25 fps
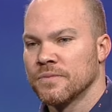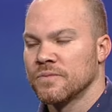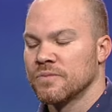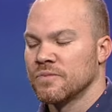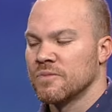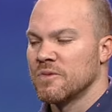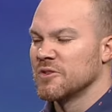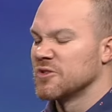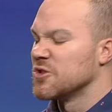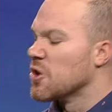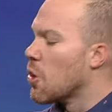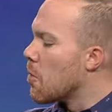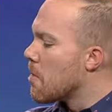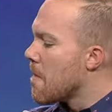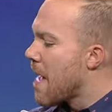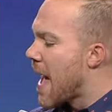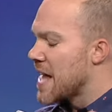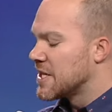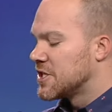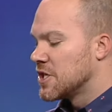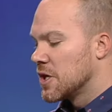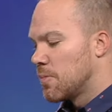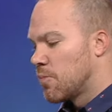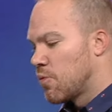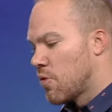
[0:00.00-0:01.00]
There's no
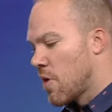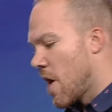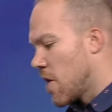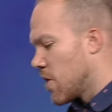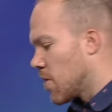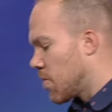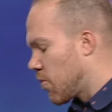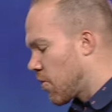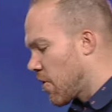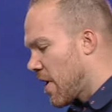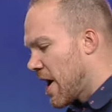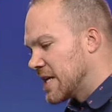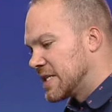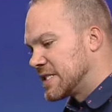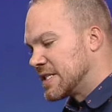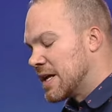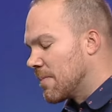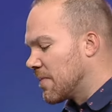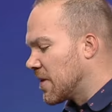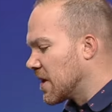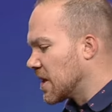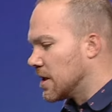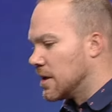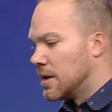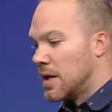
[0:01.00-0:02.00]
magic prayer to pray,
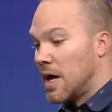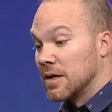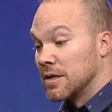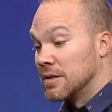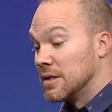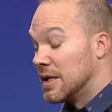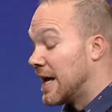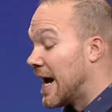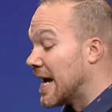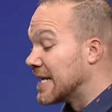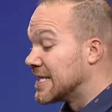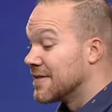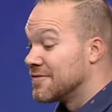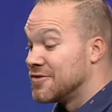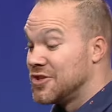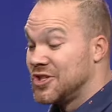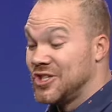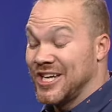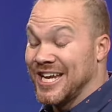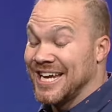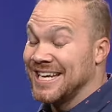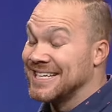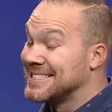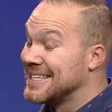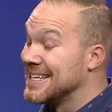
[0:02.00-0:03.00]
something along the lines of,
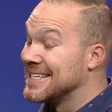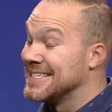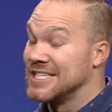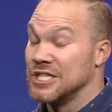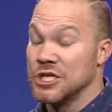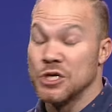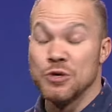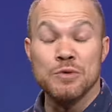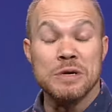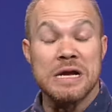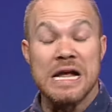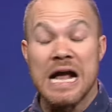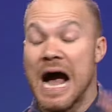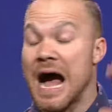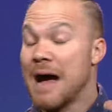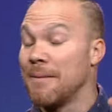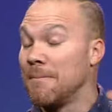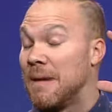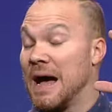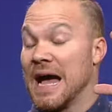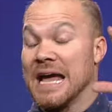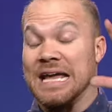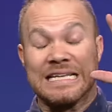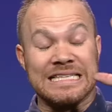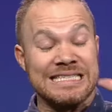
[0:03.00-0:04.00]
Jesus, you got
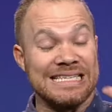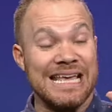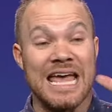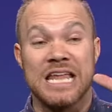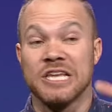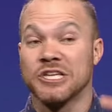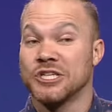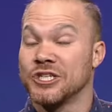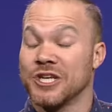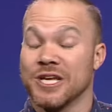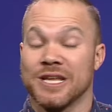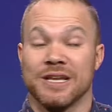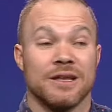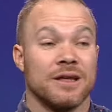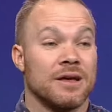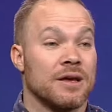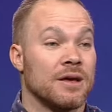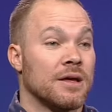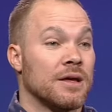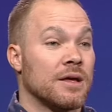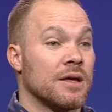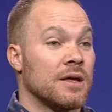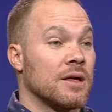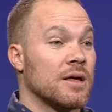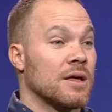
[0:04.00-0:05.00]
my attention,
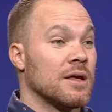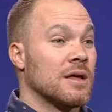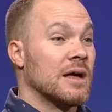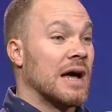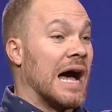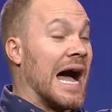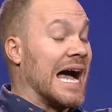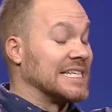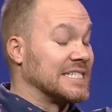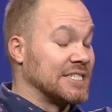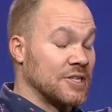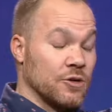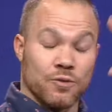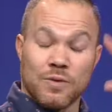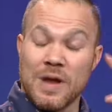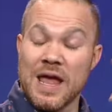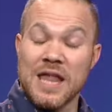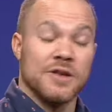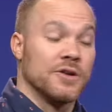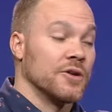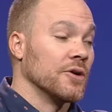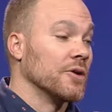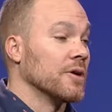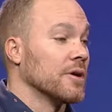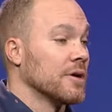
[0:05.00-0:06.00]
I
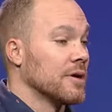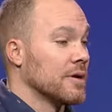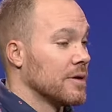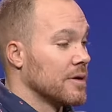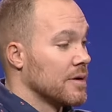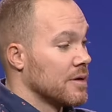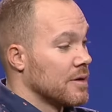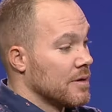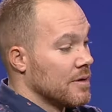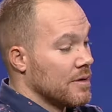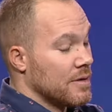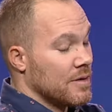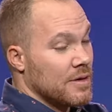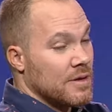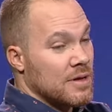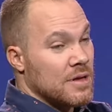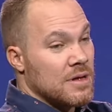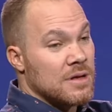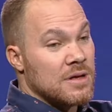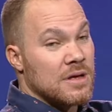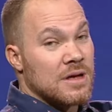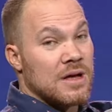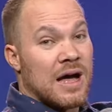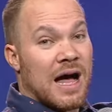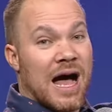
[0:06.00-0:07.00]
surrender.
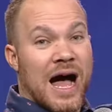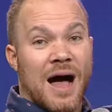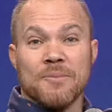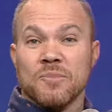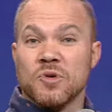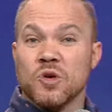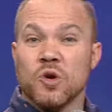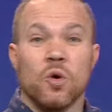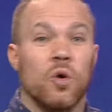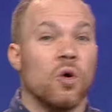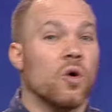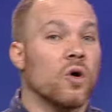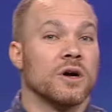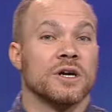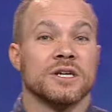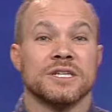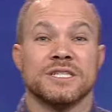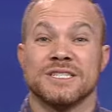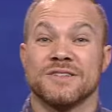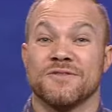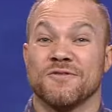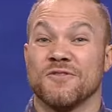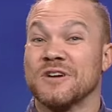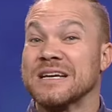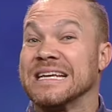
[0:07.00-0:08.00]
I'm
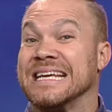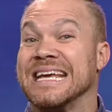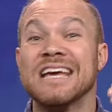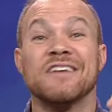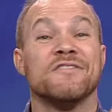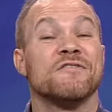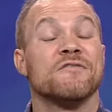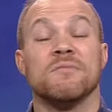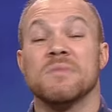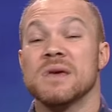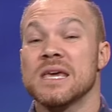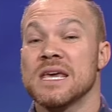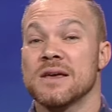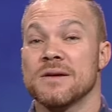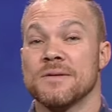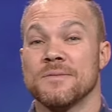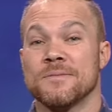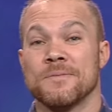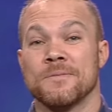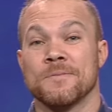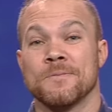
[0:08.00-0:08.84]
yours, forgive me.